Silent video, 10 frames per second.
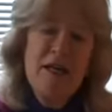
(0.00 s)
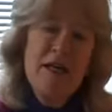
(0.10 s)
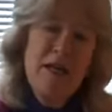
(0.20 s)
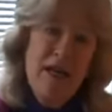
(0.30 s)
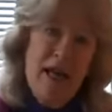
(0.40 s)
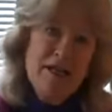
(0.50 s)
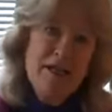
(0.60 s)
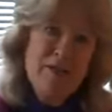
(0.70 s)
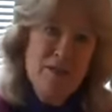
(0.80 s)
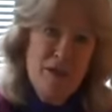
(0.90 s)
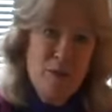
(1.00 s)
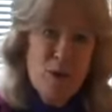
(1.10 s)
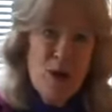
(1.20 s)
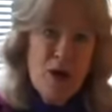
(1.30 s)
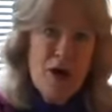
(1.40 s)
in the activity
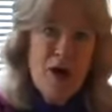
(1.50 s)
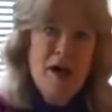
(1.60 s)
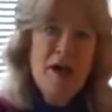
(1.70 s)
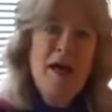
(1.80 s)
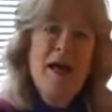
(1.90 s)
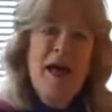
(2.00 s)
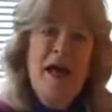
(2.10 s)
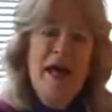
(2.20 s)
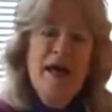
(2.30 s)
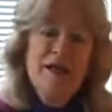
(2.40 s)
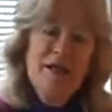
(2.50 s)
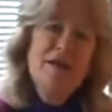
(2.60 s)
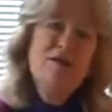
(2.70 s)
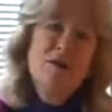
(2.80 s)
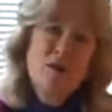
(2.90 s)
book, and
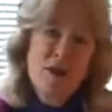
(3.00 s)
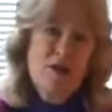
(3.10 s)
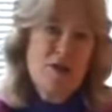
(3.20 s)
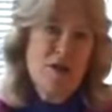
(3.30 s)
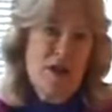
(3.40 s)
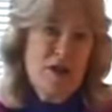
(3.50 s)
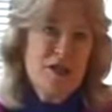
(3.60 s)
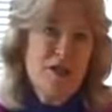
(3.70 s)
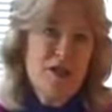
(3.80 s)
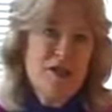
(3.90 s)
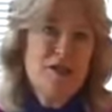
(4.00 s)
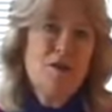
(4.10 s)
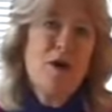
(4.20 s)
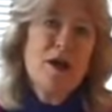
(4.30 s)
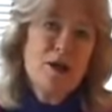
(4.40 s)
give you an introduction
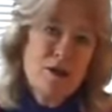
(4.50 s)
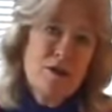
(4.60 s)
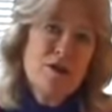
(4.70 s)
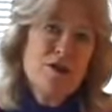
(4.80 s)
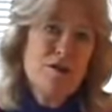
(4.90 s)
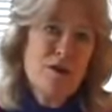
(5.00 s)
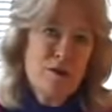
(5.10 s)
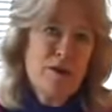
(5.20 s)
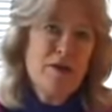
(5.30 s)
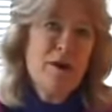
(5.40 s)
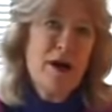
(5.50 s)
to what you can do with Read,